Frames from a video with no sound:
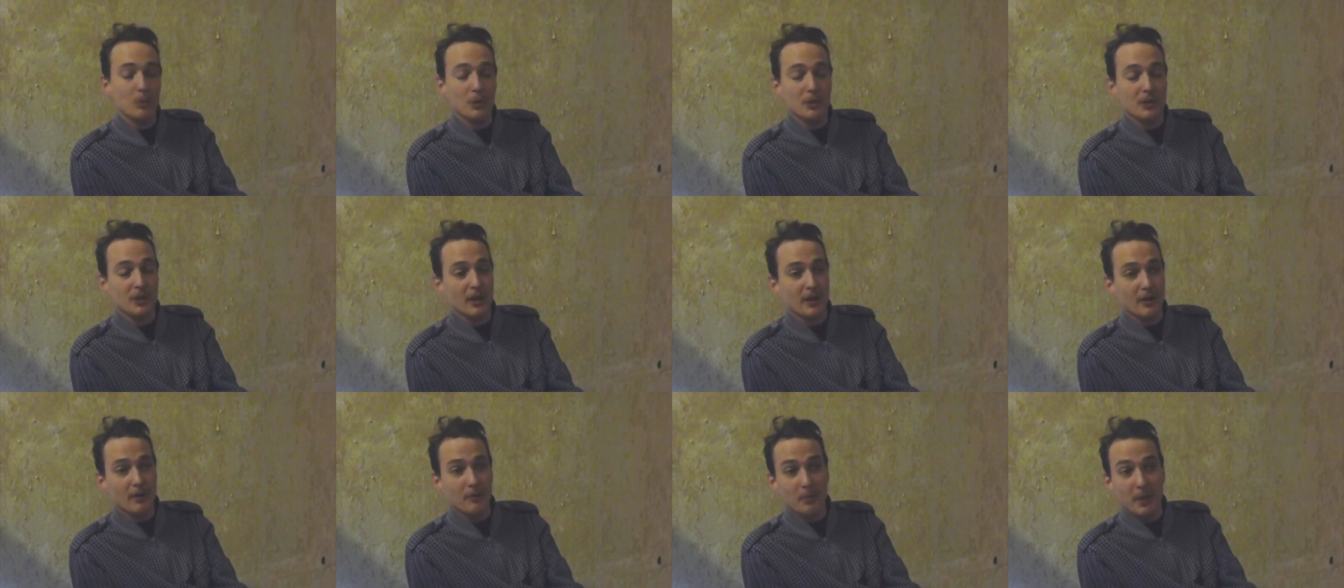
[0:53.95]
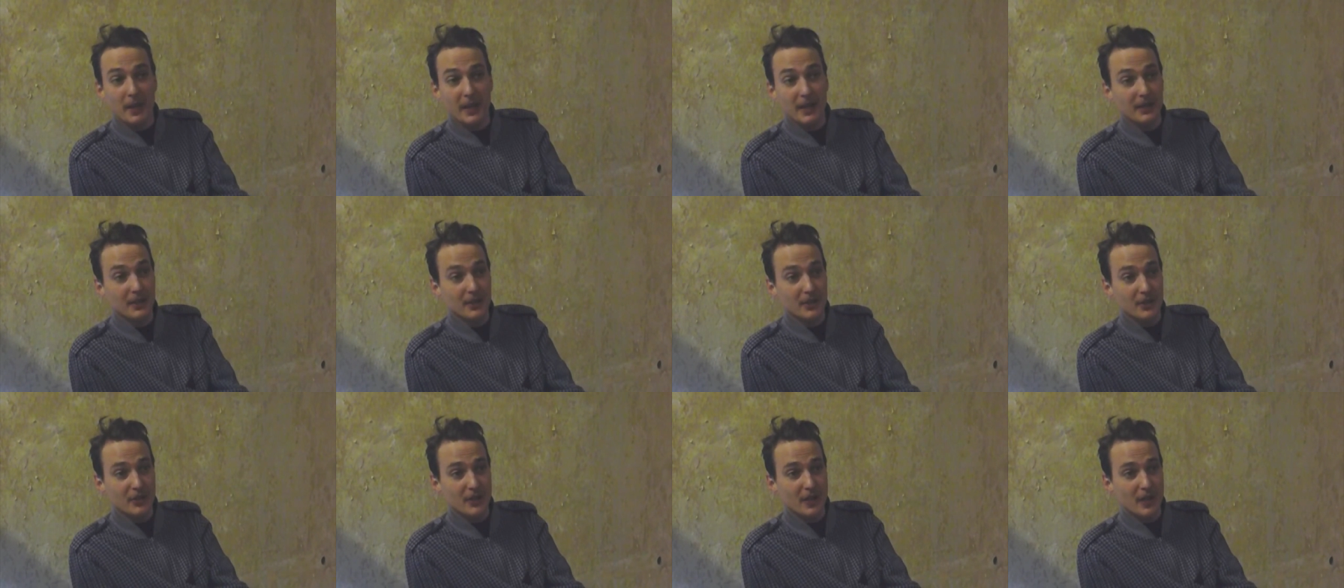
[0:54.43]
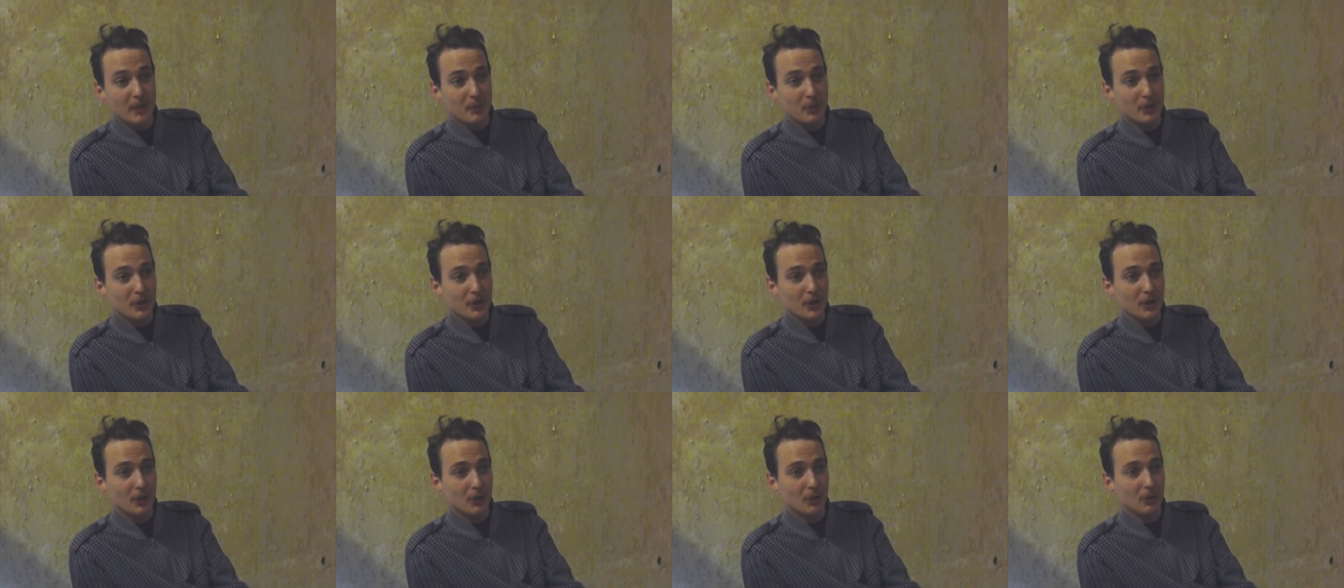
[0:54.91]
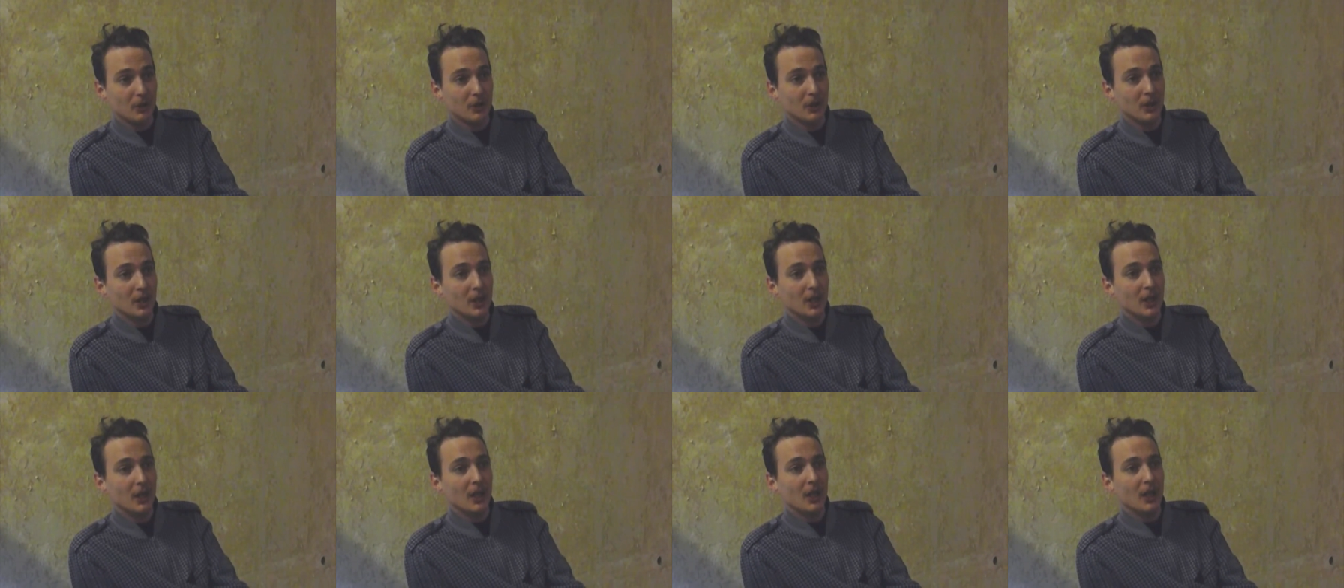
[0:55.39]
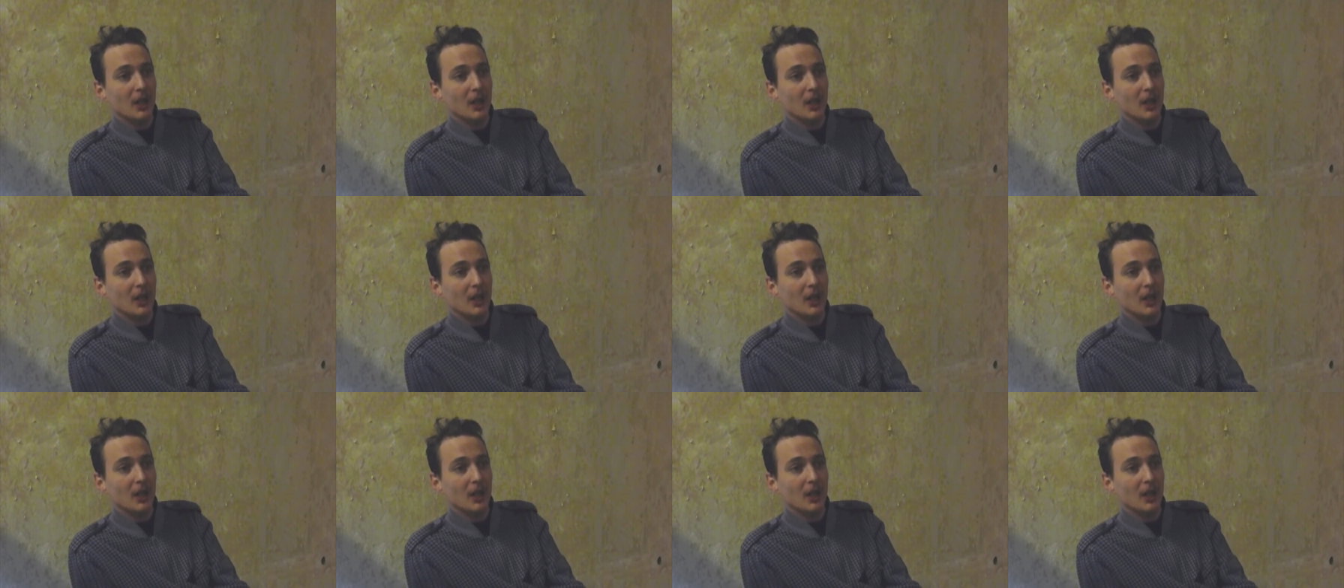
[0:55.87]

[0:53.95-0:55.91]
it was a lot of painters that we showed,